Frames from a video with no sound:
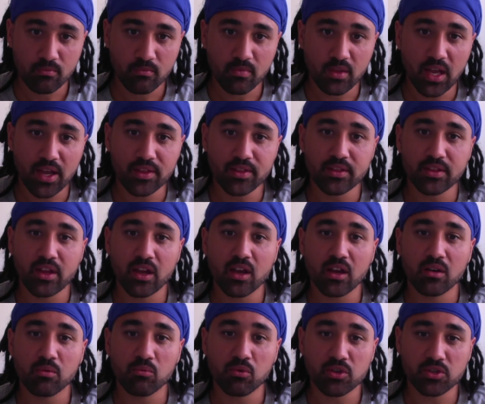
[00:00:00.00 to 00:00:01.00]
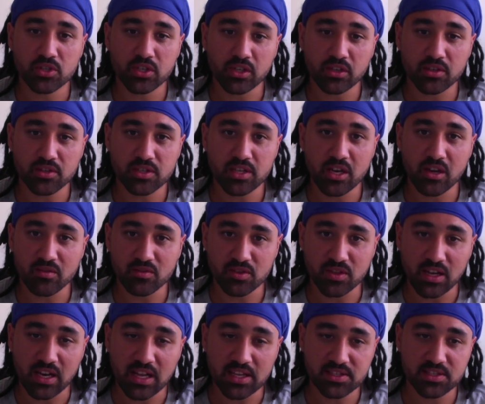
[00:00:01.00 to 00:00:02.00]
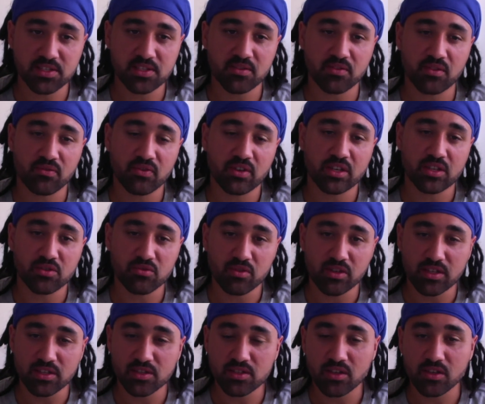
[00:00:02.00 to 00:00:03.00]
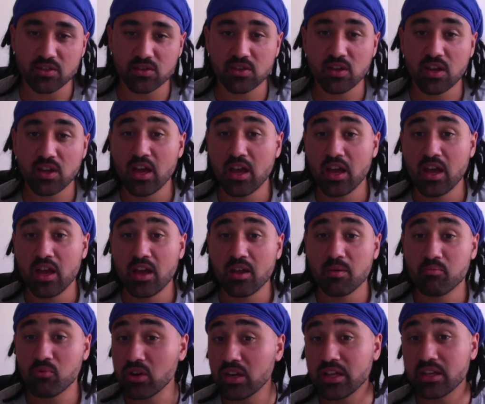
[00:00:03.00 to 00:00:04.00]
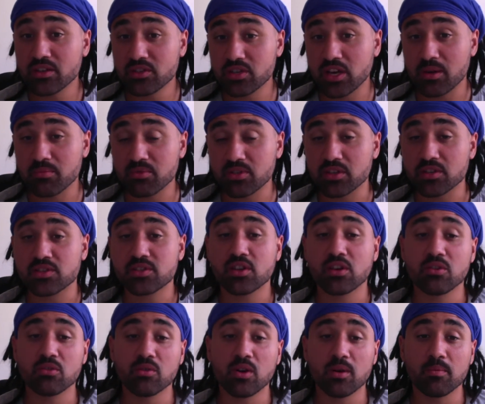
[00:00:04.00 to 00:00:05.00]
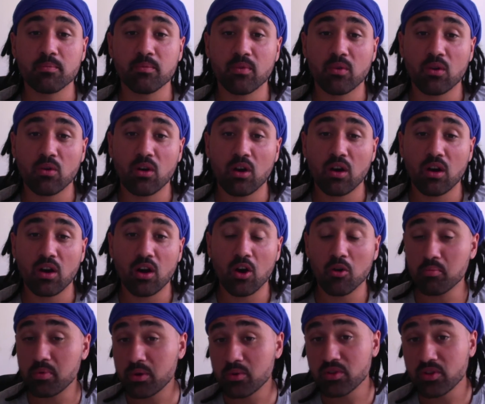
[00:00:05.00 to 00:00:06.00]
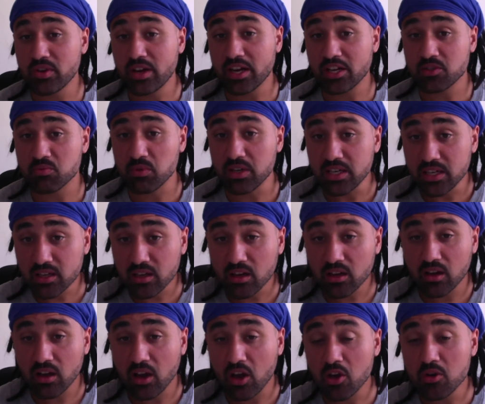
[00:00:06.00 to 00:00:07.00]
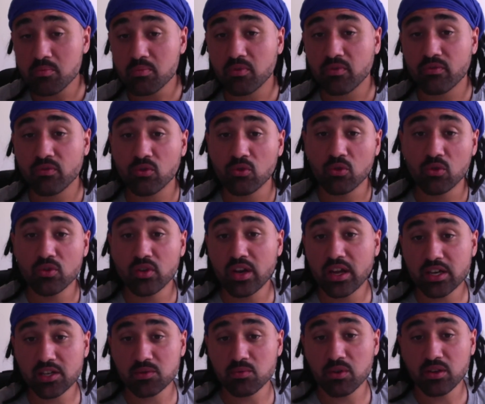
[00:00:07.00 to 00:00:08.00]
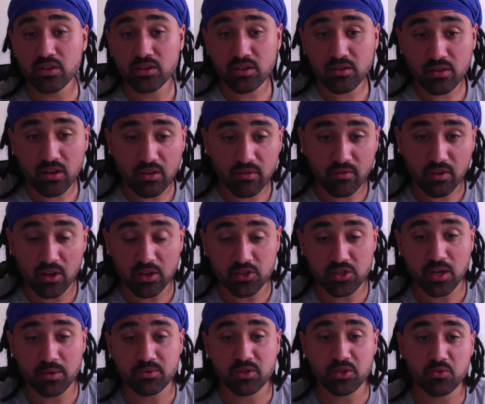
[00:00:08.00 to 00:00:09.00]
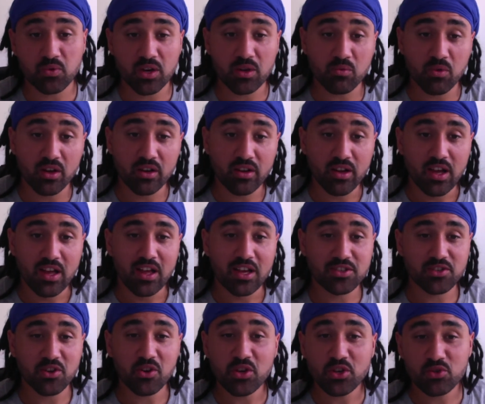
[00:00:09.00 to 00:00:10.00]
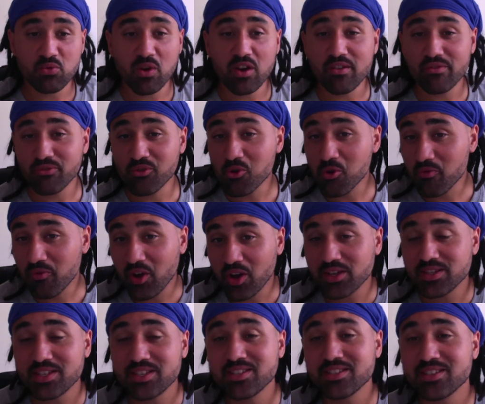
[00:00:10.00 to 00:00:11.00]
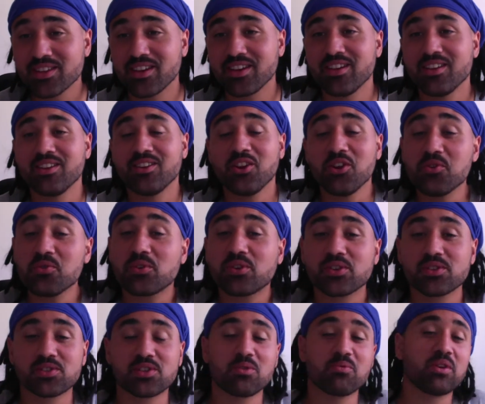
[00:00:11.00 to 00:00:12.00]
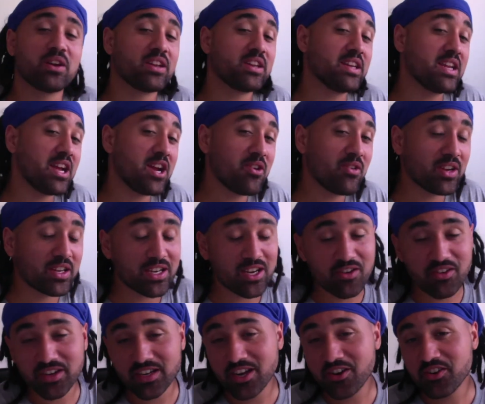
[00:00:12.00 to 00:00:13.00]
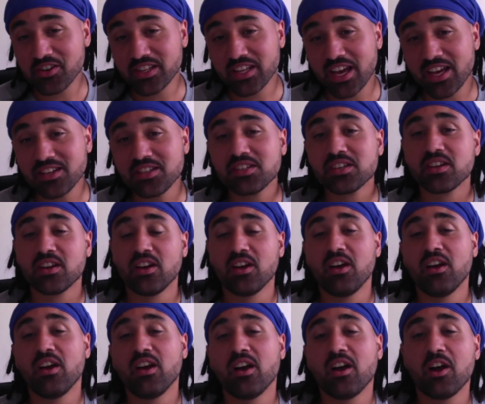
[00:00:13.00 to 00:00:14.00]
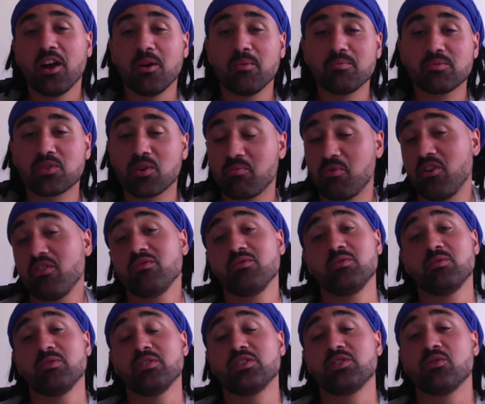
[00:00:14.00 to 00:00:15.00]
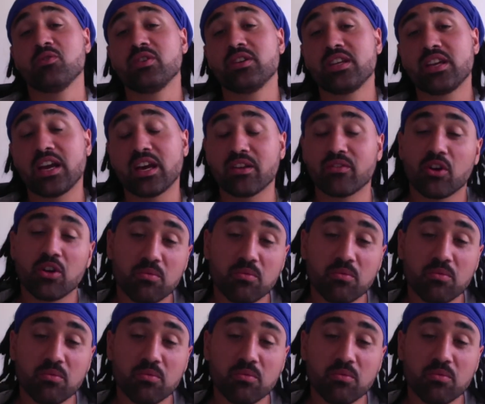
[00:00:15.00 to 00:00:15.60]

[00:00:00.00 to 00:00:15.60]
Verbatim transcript: and uh, watching ourselves and the lessons of the fig tree and such. Brilliant chapter. So um, I'll be with you next week, I hope, for the next one, uh, chapter 21. There's only 24 verses in Luke, so we're nearing, nearing, nearing the end. Um, so I hope you enjoyed it and I hope